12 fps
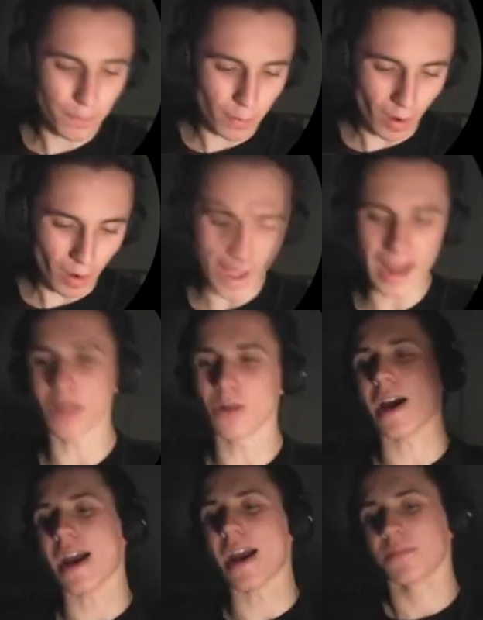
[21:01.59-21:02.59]
But
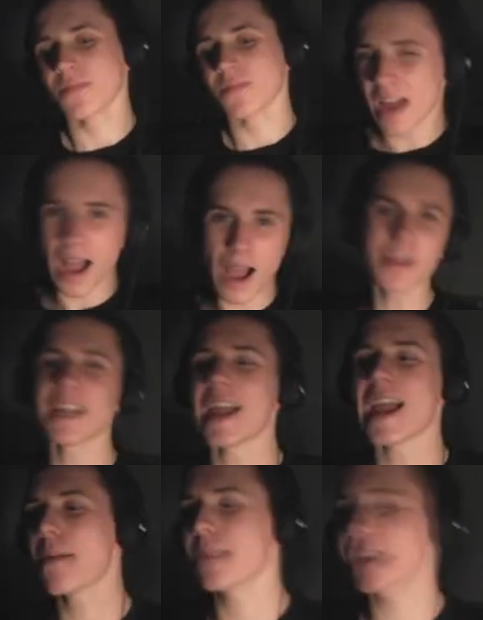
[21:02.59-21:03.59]
anyway, I'm going
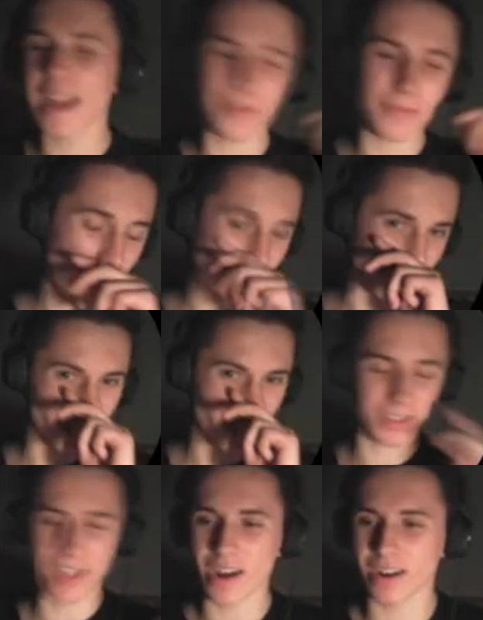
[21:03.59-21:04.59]
to end that
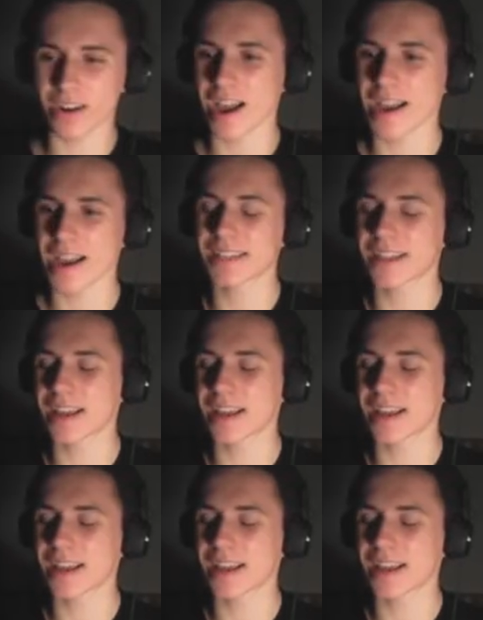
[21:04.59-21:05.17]
episode there, guys.